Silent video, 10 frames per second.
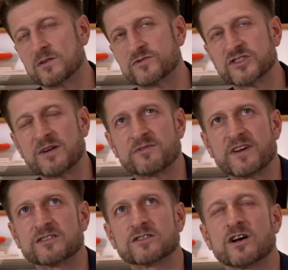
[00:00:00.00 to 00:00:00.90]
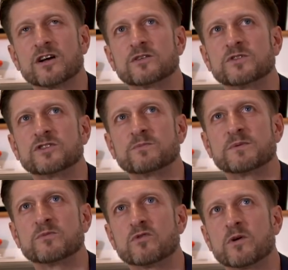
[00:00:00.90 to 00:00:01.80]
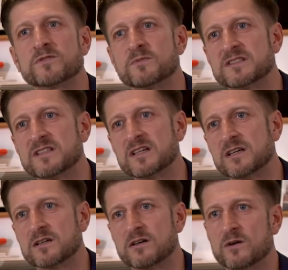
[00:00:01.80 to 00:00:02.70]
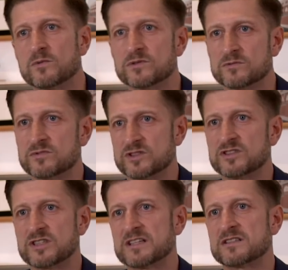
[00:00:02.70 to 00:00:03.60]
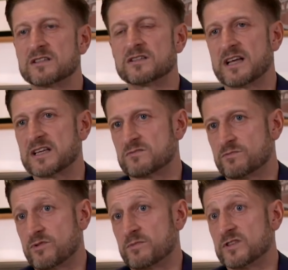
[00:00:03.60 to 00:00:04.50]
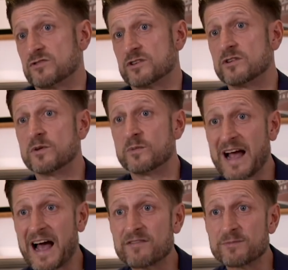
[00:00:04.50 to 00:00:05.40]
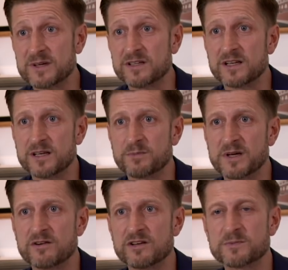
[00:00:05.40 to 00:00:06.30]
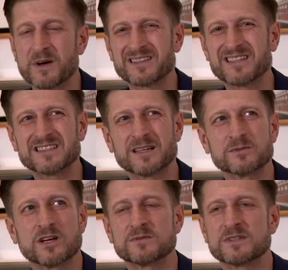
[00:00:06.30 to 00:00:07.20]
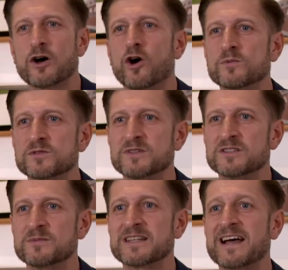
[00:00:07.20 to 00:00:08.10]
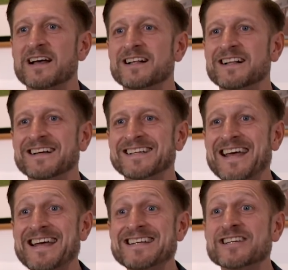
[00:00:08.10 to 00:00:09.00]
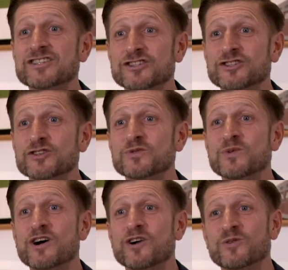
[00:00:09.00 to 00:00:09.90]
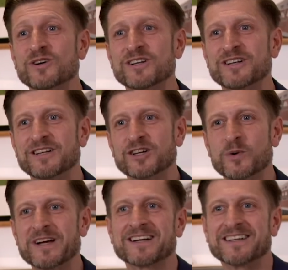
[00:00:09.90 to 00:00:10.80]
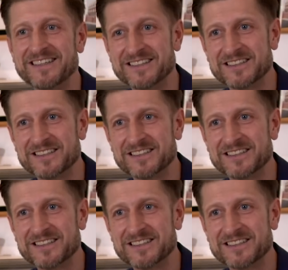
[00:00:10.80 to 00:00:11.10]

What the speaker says: some fans could argue we should be more optimistic, and I would suggest that that's probably true, and we have been in periods. But I think sometimes that optimism and that keenness to do well quickly